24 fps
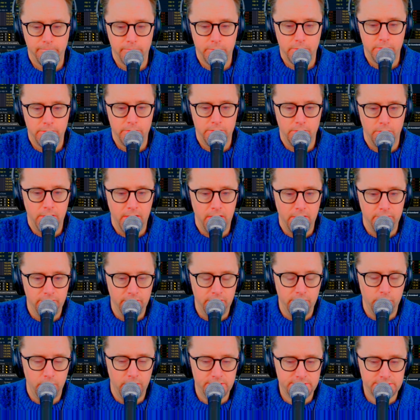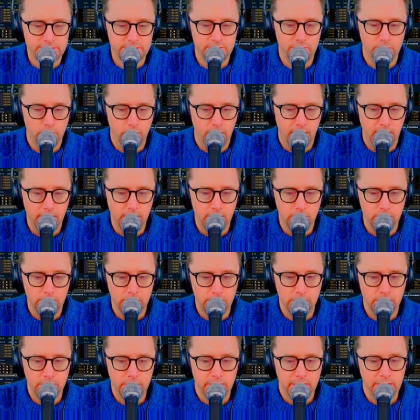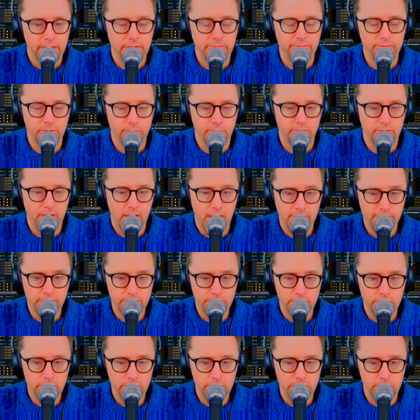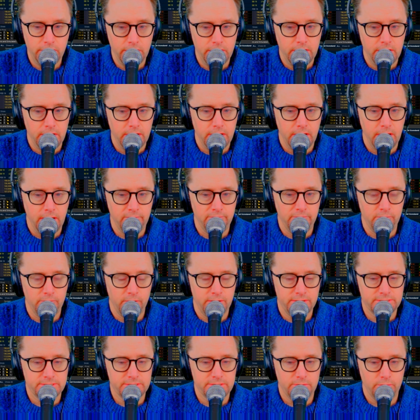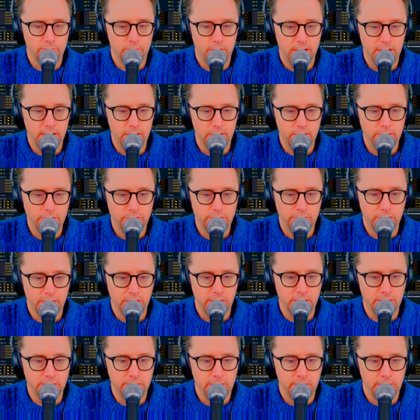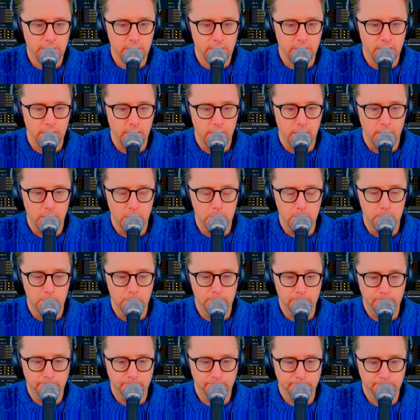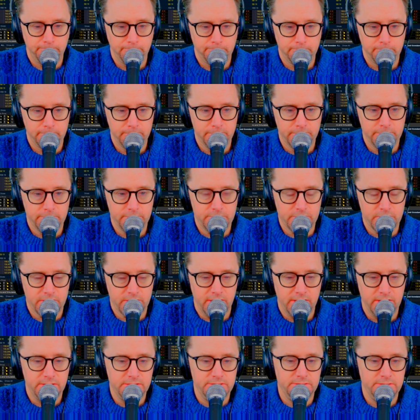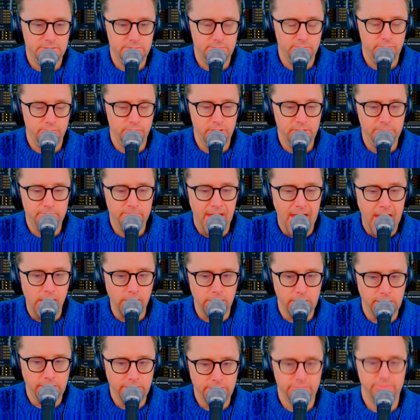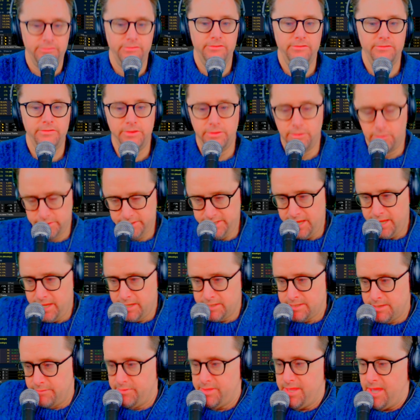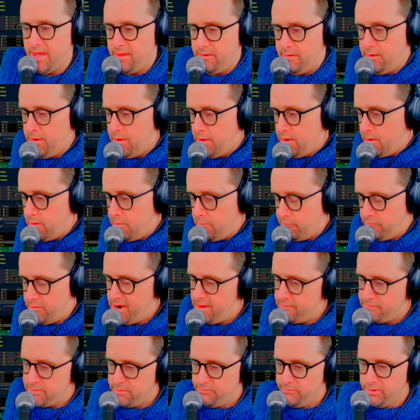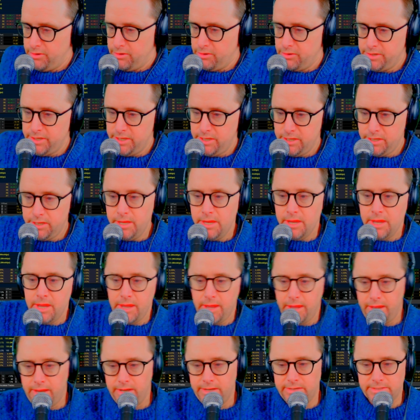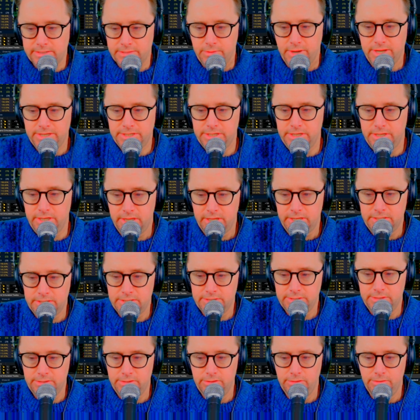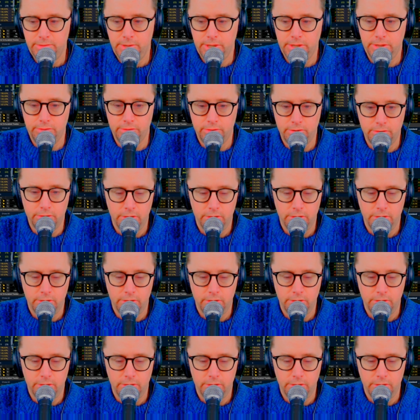every once in a while, if you're profitable, every once in a while you can kind of rebalance. Take some of that profitability and switch it into your